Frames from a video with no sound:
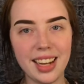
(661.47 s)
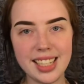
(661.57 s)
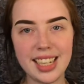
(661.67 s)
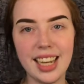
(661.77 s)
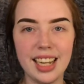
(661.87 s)
you
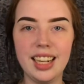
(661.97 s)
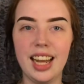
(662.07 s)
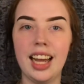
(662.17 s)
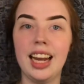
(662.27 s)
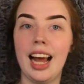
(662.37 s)
guys again,
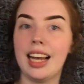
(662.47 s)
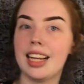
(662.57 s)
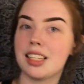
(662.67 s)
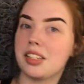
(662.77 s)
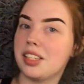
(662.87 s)
and I
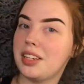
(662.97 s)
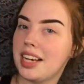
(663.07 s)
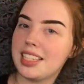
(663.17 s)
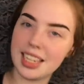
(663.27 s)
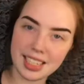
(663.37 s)
guess I'll see you
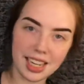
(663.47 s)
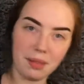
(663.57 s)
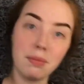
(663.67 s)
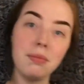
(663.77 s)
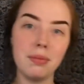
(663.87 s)
guys next time.